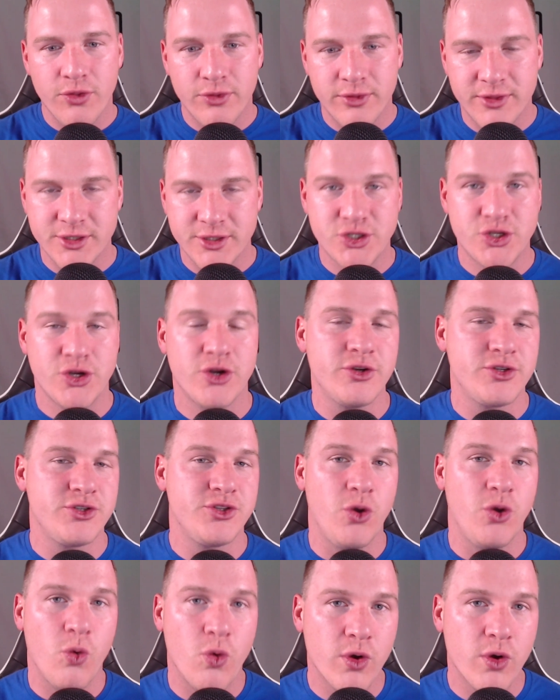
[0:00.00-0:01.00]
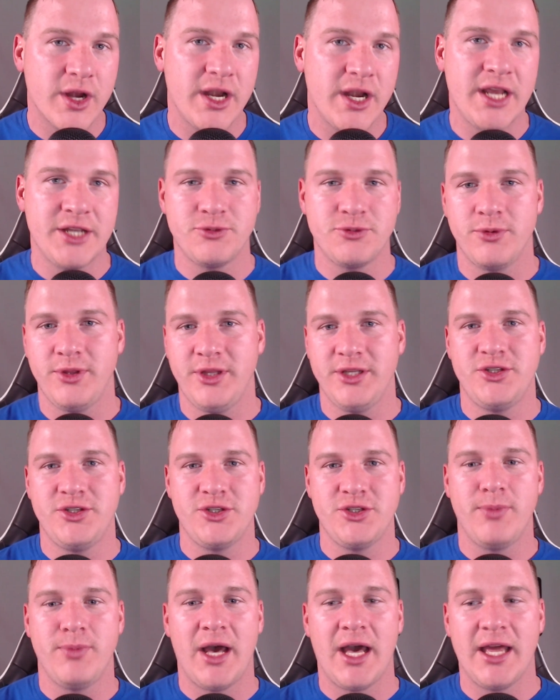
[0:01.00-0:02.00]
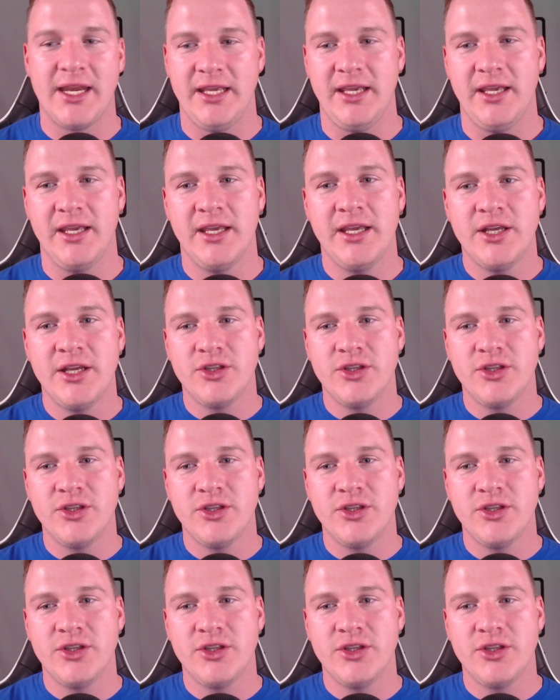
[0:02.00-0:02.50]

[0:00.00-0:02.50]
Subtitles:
the church, the organized religious body,